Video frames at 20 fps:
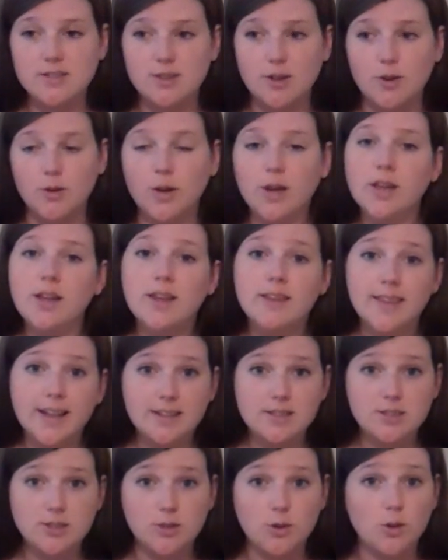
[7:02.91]
So
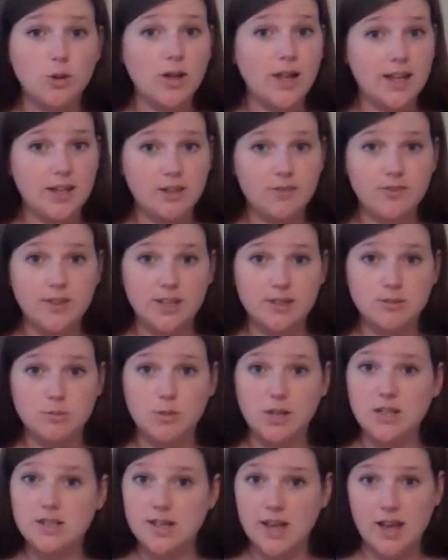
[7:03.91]
that's the goal, end of next
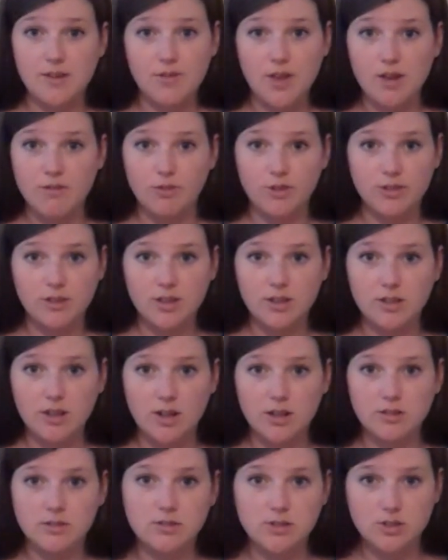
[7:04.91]
week, to have everything
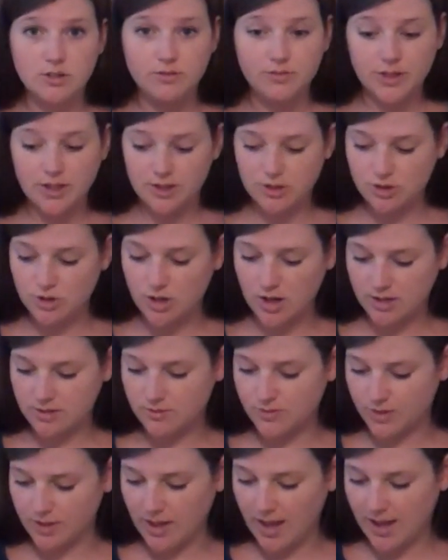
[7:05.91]
done. So fingers
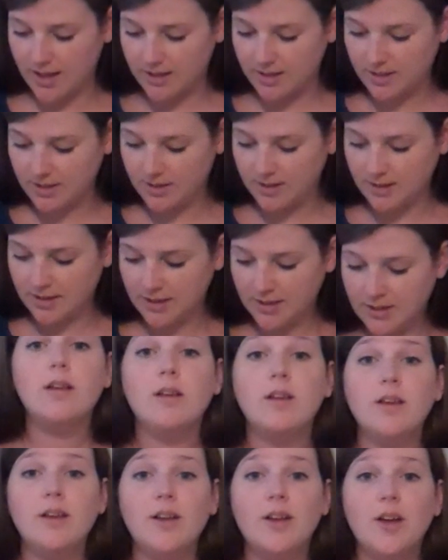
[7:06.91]
crossed for that.
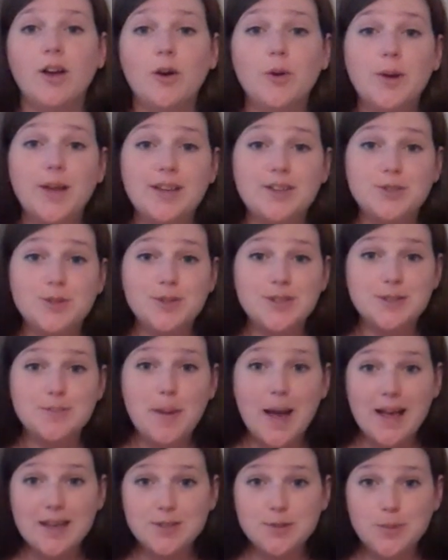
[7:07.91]
Okay, so this
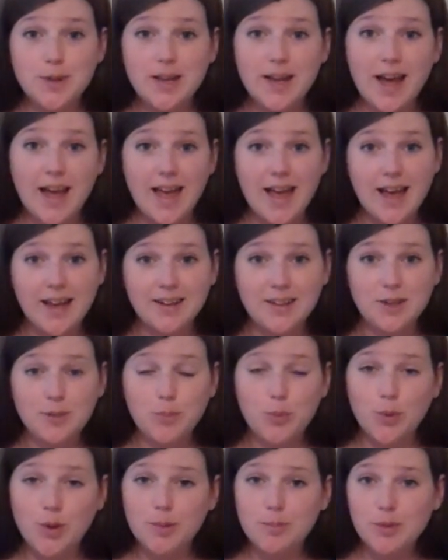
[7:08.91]
past week I had an
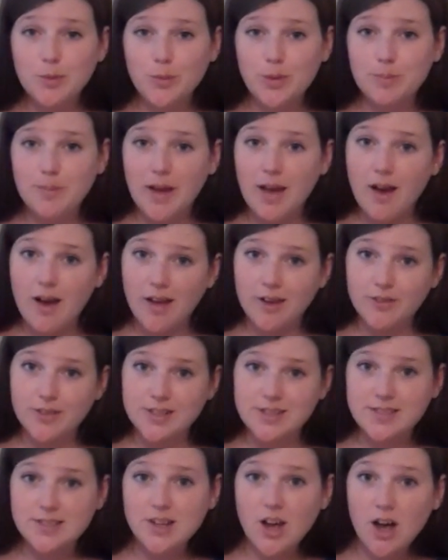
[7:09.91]
appointment with my
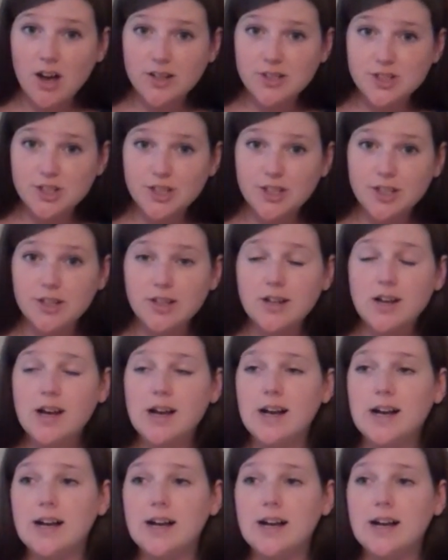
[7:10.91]
high-risk doctor.